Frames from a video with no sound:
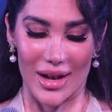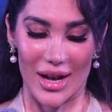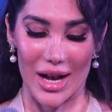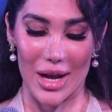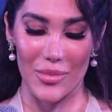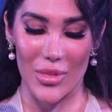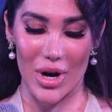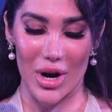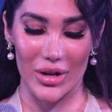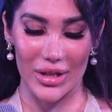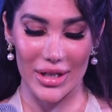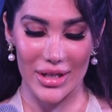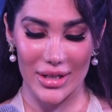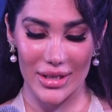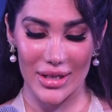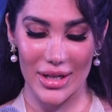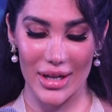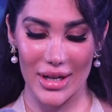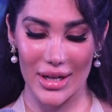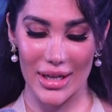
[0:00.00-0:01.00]
I'm
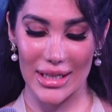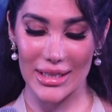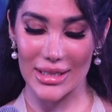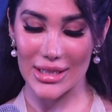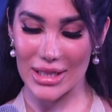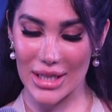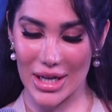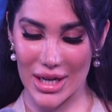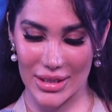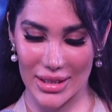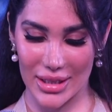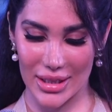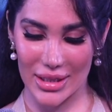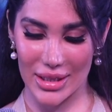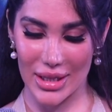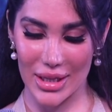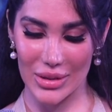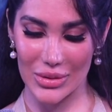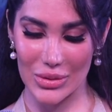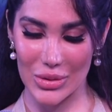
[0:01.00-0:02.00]
honored and
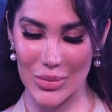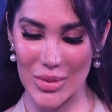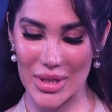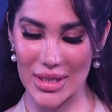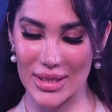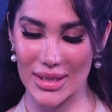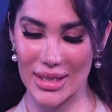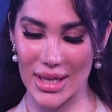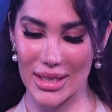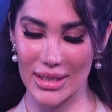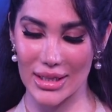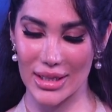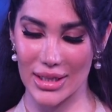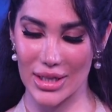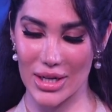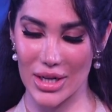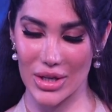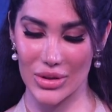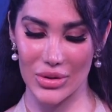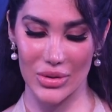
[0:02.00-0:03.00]
delighted to be standing
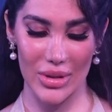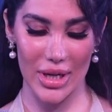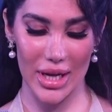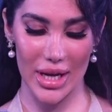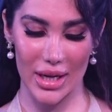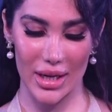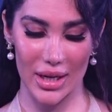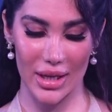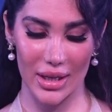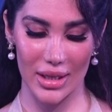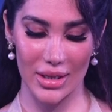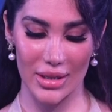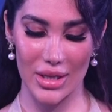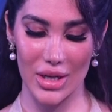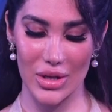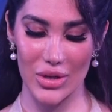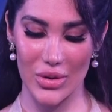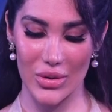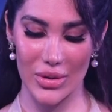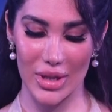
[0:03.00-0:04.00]
here today in
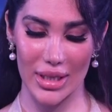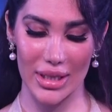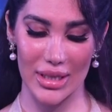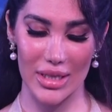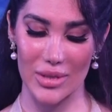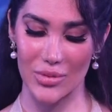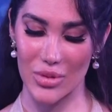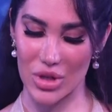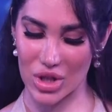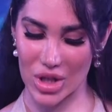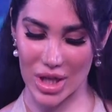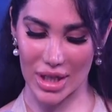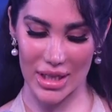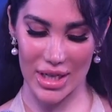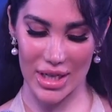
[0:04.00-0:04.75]
the unique and special